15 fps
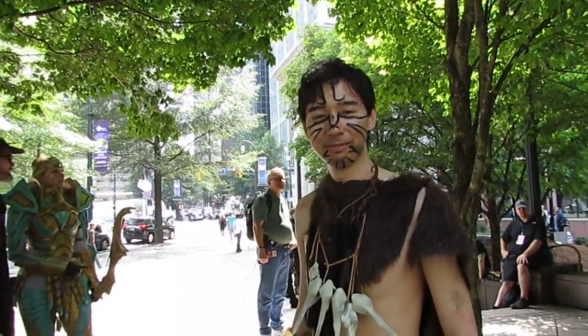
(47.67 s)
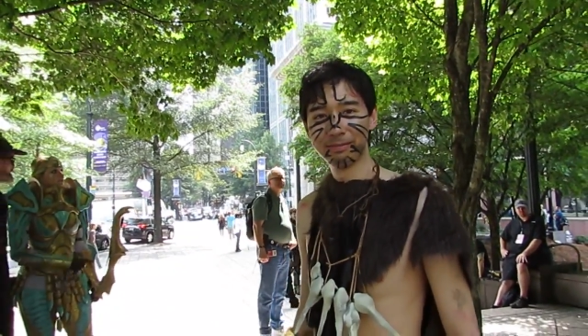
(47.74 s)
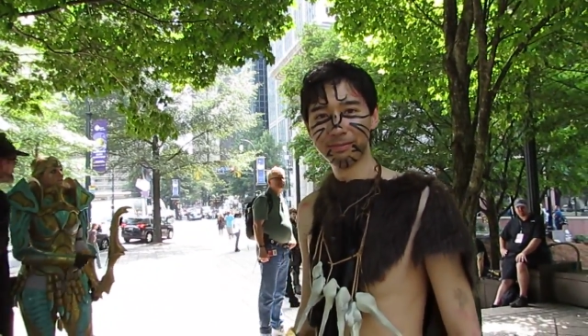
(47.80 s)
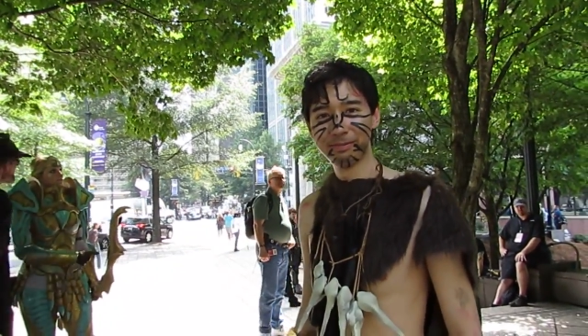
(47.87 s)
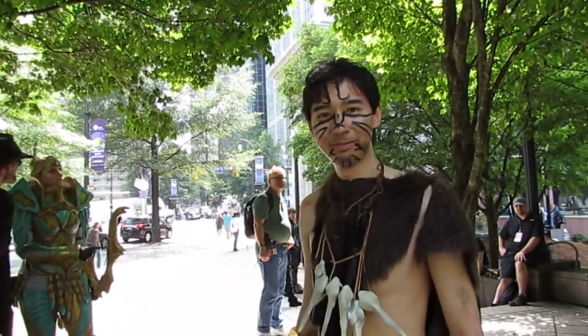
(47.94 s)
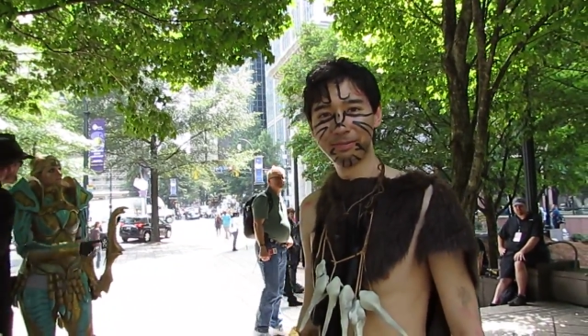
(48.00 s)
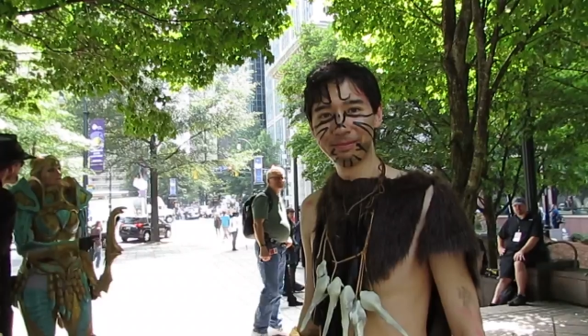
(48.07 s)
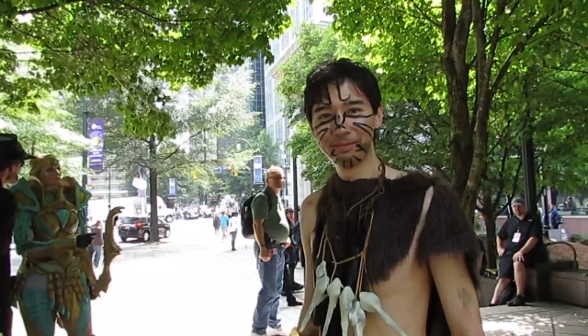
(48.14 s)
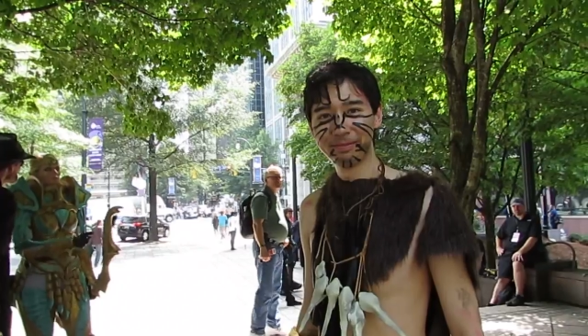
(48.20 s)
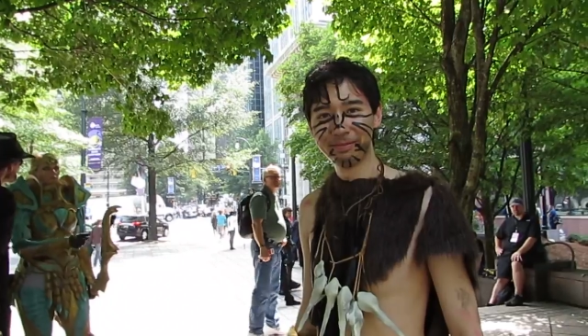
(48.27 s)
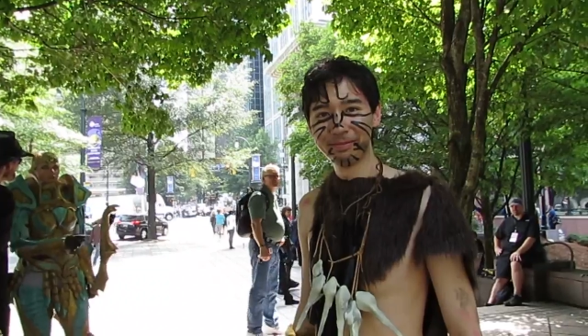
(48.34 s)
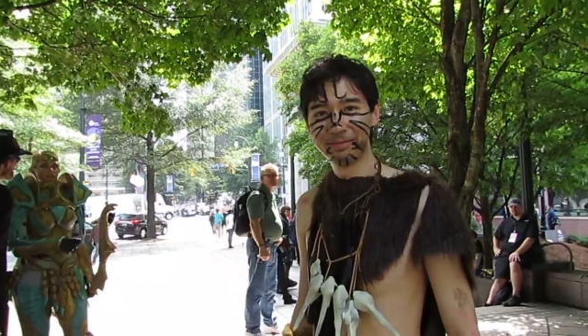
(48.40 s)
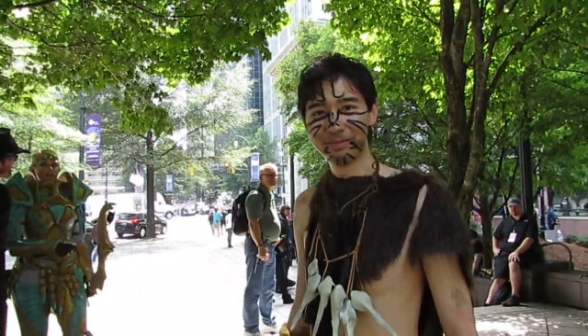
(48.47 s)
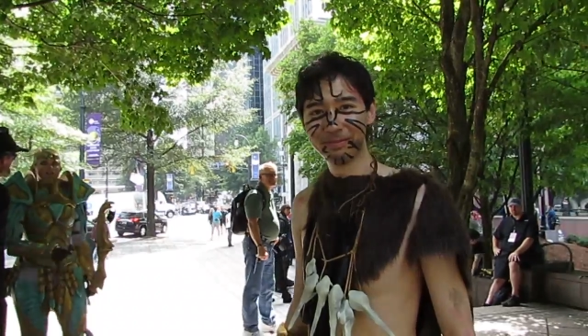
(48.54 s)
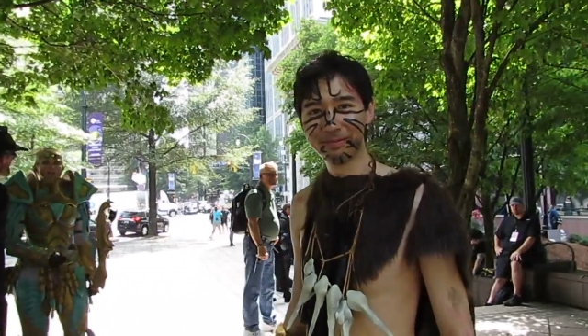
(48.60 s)
Oh,
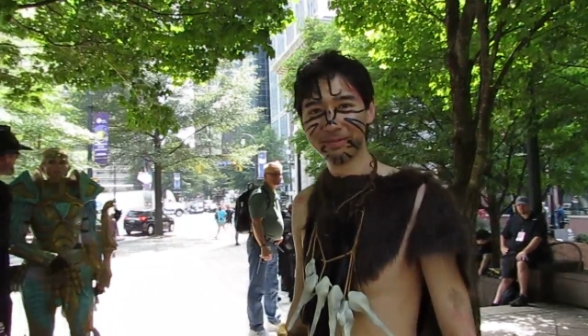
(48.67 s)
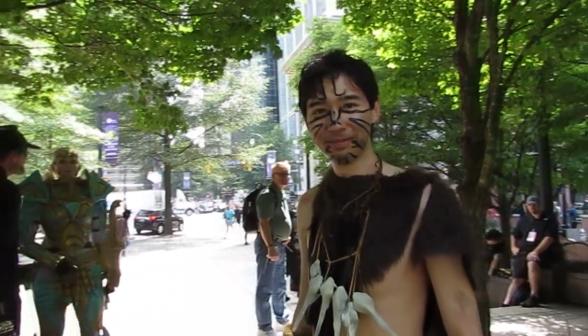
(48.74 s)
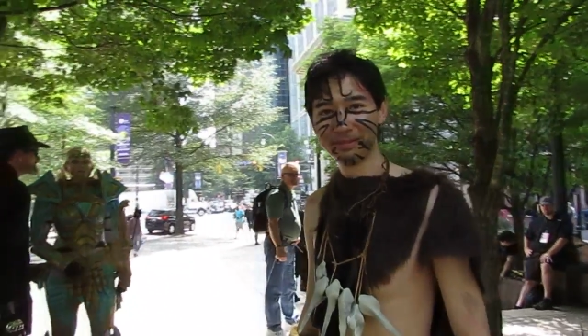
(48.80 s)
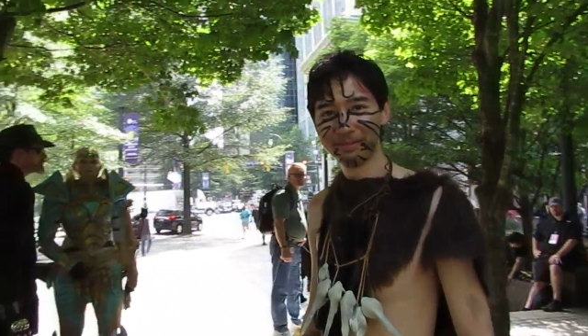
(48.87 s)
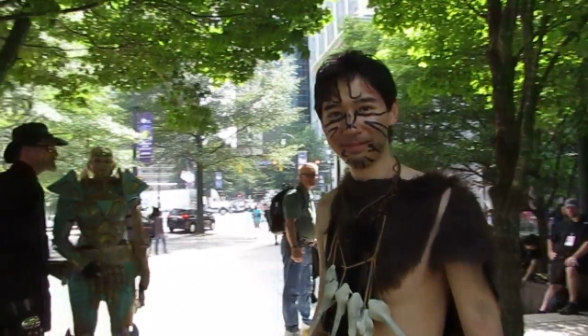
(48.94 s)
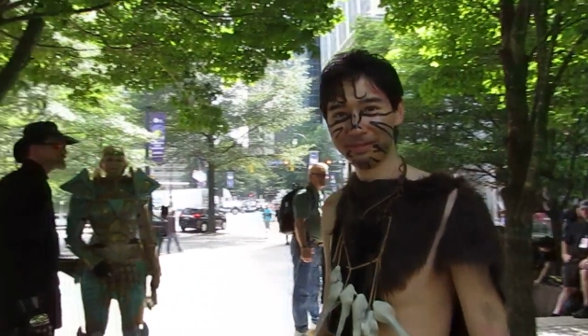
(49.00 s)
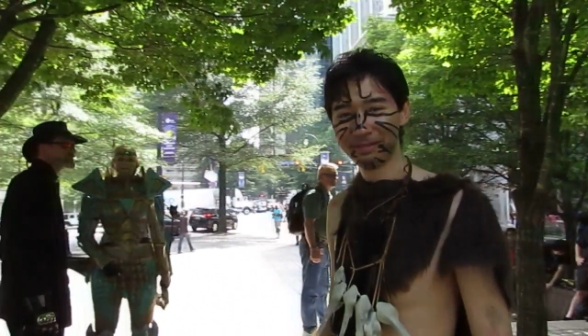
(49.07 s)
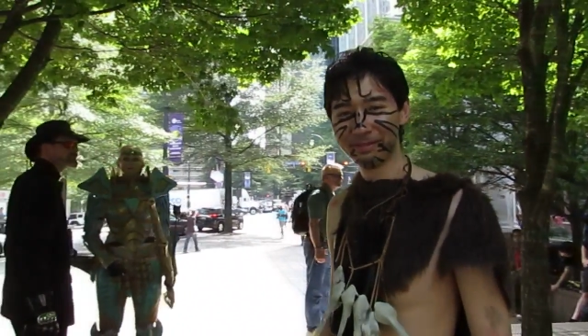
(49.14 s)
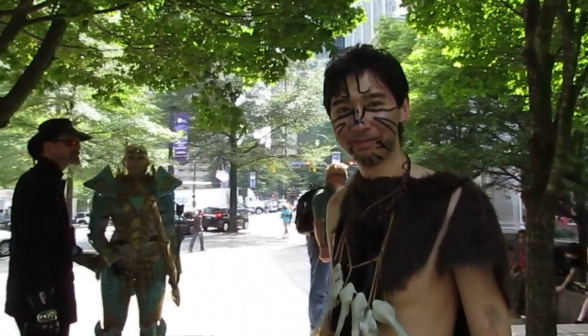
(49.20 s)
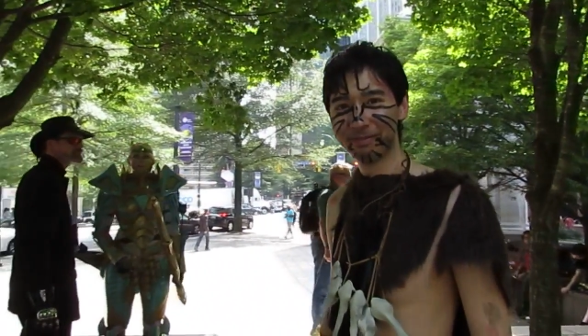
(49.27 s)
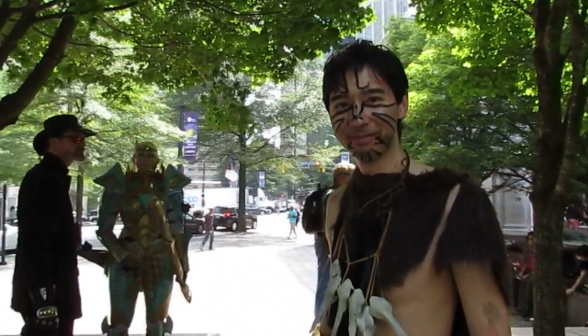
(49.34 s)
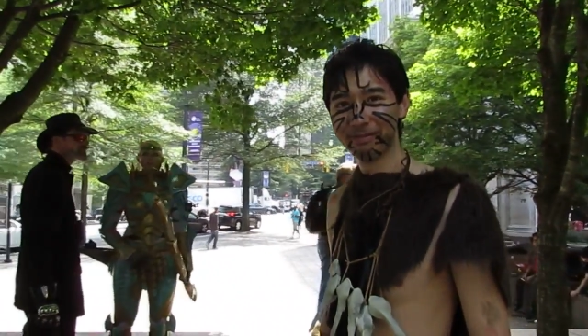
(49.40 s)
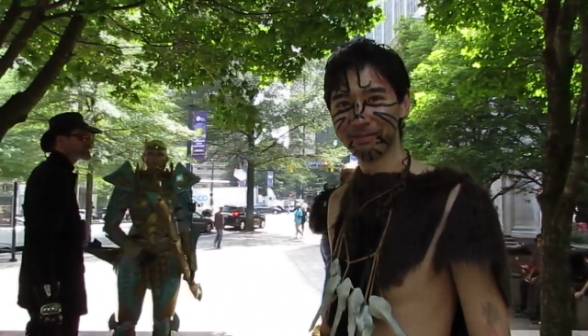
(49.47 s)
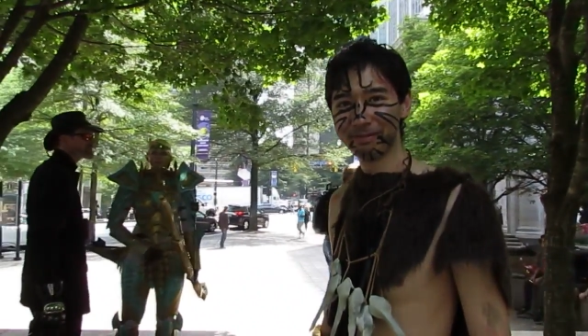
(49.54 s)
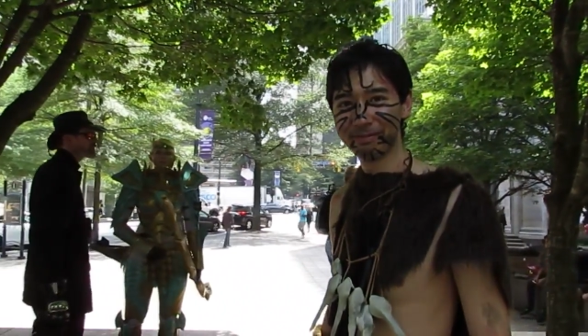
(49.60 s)
wonderful! Do you
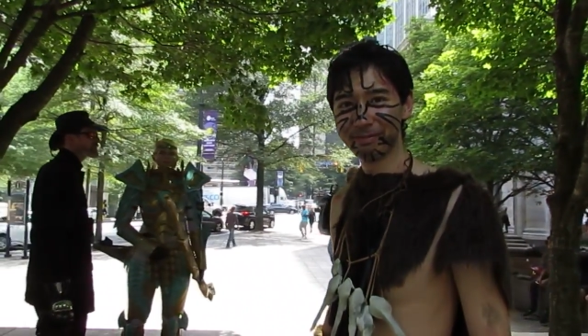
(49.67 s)
like the